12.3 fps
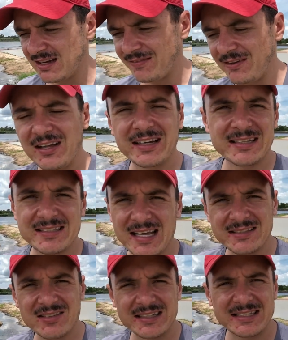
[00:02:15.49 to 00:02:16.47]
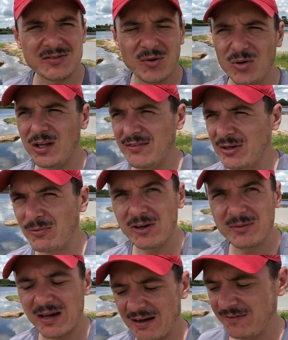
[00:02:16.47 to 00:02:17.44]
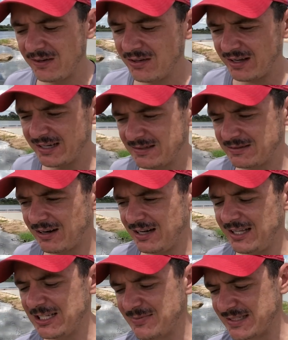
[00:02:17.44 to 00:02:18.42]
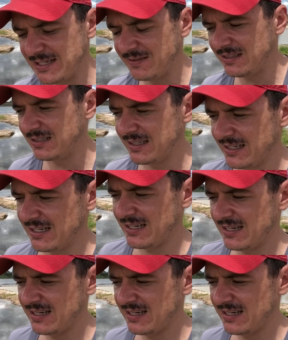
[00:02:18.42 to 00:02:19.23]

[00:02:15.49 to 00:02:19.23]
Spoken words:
I feel like it's like this all over the world, but I feel like Thailand specifically,